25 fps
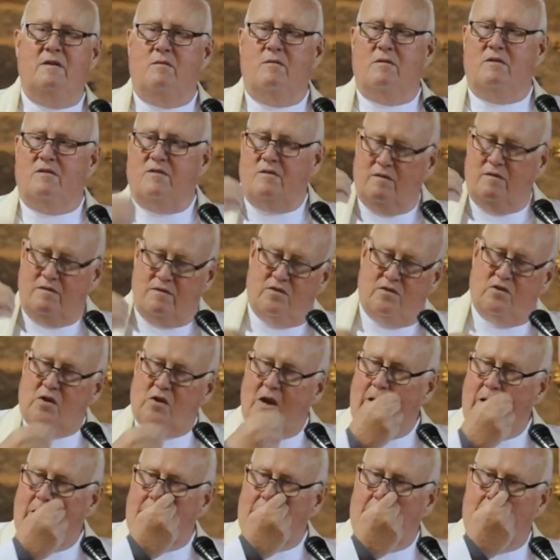was
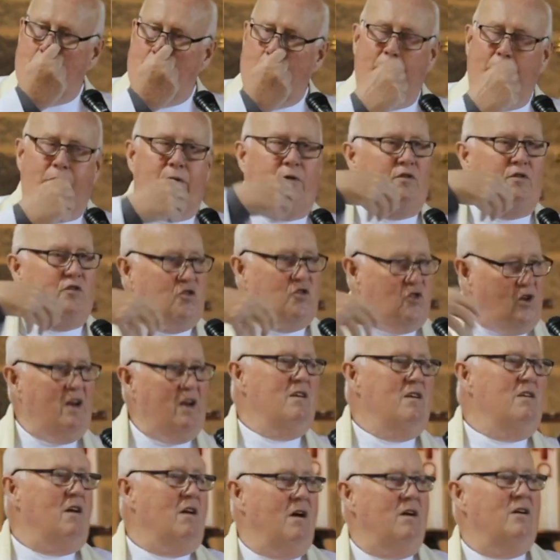constructed with
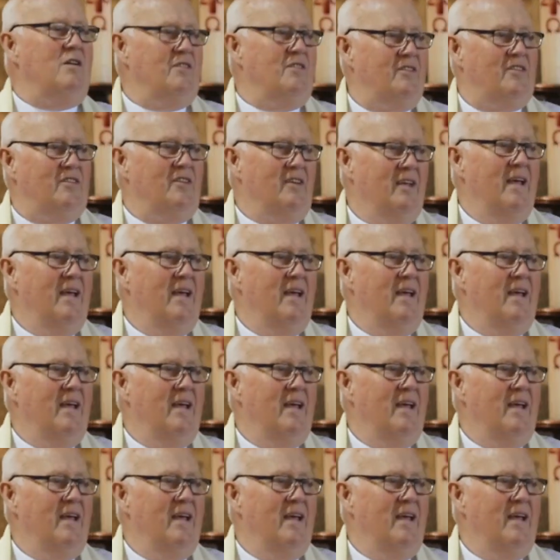crescendos